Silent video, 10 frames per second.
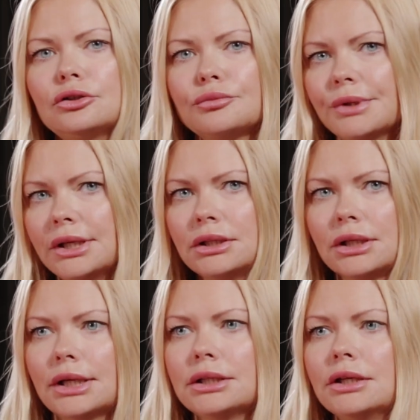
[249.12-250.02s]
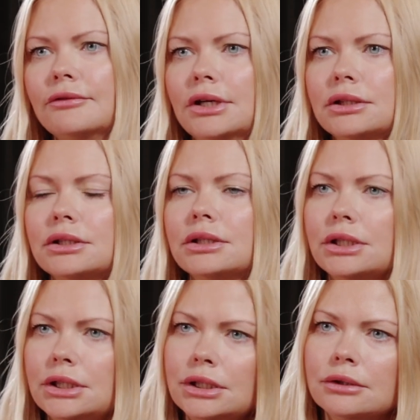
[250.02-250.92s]
you planning any event in
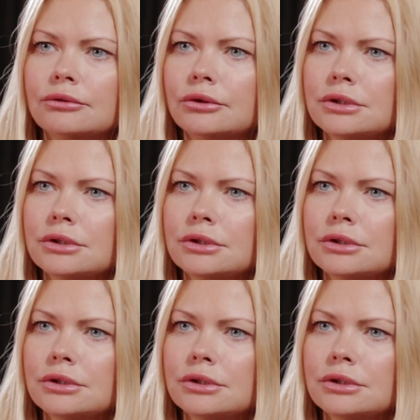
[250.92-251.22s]
Kyiv, or